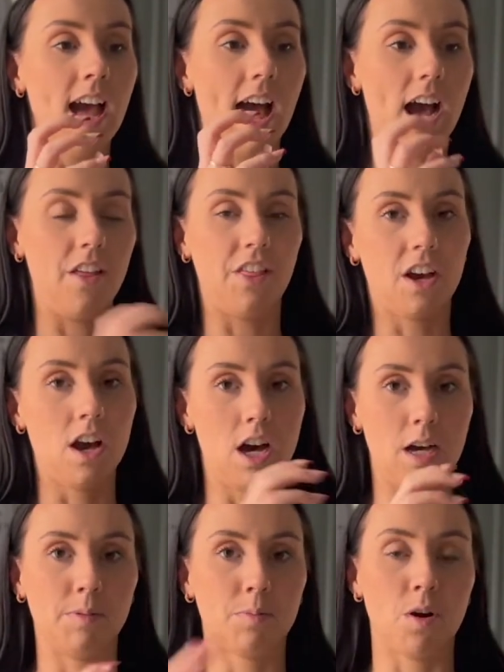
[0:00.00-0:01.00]
out of the
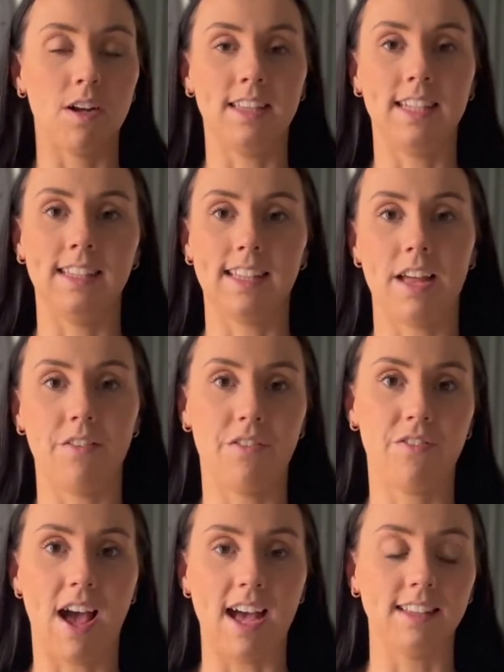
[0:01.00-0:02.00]
carbs, proteins and
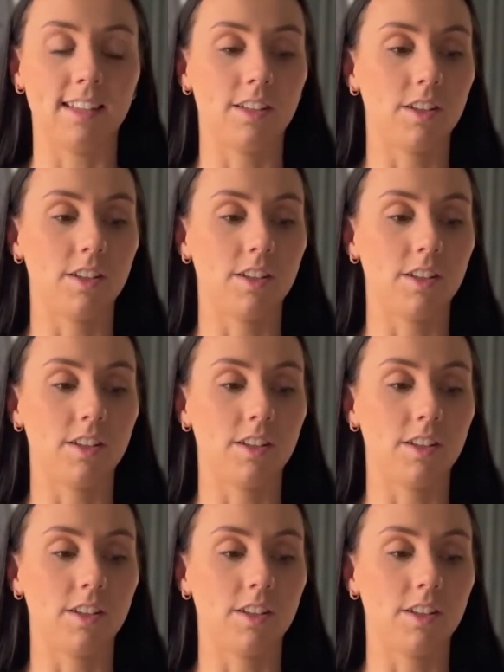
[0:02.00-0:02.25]
fats.